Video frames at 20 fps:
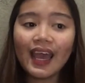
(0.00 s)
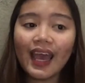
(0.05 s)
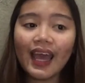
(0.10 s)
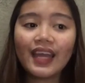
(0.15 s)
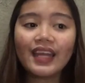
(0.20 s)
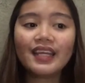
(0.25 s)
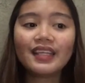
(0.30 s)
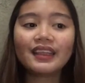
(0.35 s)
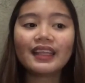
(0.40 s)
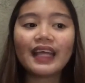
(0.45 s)

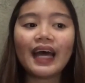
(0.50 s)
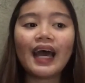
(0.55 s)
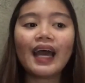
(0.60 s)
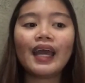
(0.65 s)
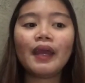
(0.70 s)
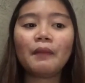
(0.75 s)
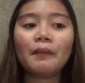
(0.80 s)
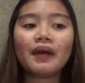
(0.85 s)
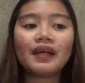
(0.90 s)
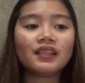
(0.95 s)

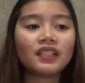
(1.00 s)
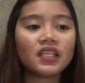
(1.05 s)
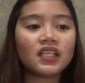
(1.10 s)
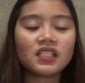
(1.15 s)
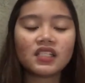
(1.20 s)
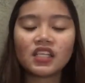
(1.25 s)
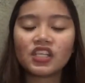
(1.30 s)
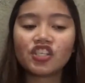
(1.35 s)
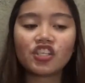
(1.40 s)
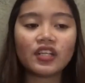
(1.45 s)
anytime a
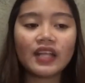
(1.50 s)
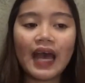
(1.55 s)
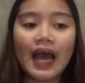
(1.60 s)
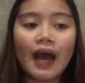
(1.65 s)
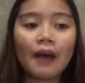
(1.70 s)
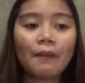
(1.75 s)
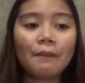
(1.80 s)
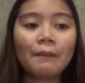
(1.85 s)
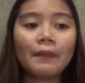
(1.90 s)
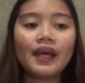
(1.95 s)
transition
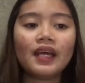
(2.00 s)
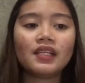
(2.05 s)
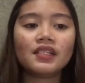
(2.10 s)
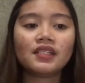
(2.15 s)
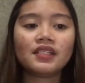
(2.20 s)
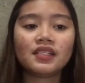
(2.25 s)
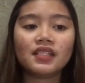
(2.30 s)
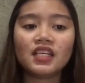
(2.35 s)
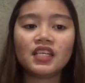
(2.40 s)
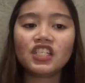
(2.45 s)
happens,
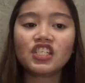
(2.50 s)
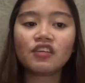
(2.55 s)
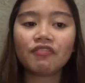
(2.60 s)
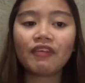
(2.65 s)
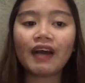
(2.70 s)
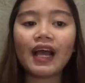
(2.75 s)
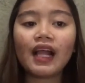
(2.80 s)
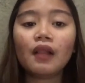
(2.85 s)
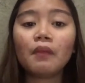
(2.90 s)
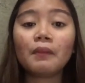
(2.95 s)
each
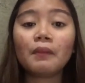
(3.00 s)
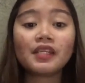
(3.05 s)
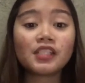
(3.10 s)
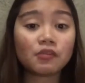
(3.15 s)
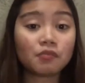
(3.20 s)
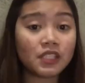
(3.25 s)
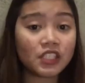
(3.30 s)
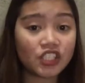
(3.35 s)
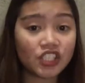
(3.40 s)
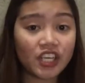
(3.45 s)
file must
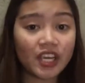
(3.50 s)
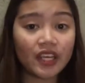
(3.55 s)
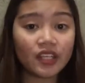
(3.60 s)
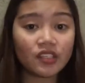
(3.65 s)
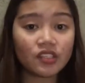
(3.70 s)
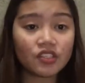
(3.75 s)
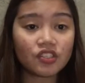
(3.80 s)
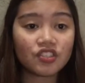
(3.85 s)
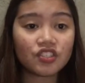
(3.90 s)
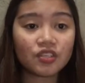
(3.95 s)
be
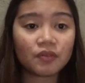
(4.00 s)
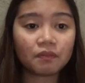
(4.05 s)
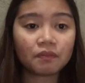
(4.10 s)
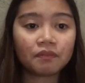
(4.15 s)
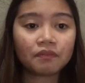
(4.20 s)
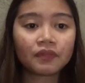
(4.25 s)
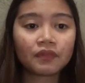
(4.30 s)
changed.